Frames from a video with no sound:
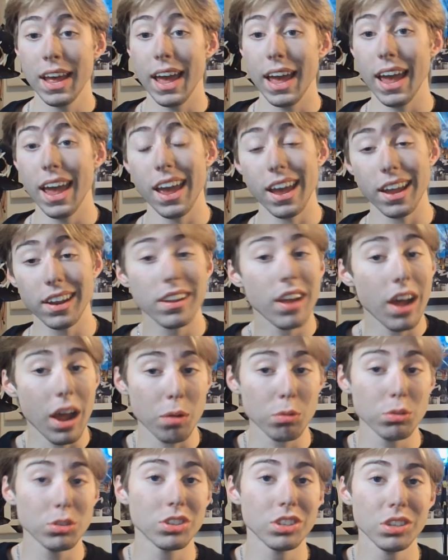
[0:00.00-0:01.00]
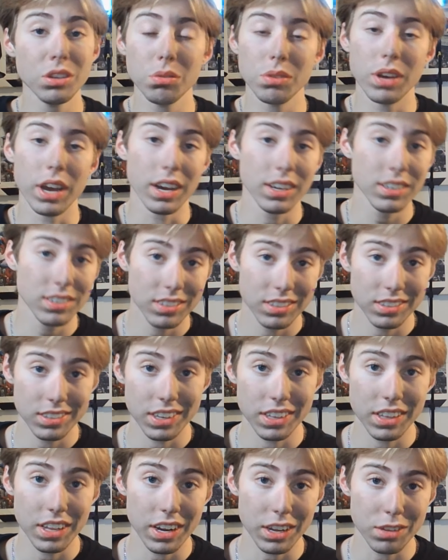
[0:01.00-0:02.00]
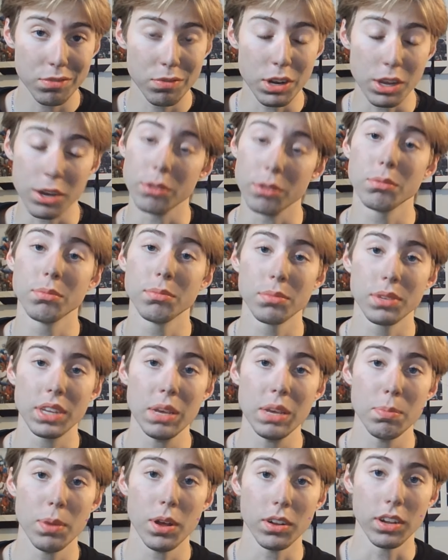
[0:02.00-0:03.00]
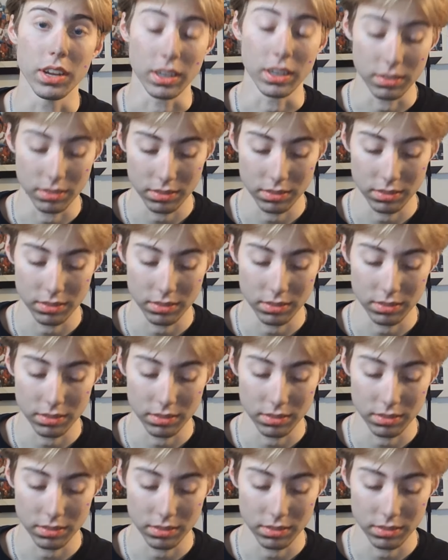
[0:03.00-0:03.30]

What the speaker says: And I will see you guys in the next video. Keep building.